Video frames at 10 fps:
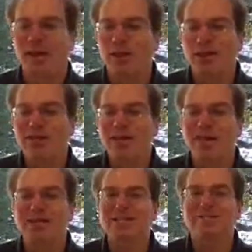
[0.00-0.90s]
Now, the next
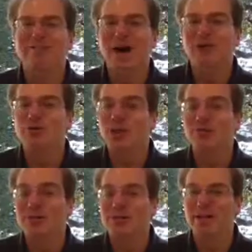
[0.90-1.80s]
thing is that it fires
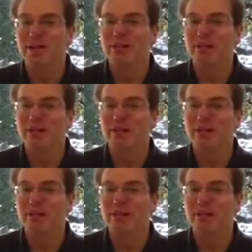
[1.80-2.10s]
up easily.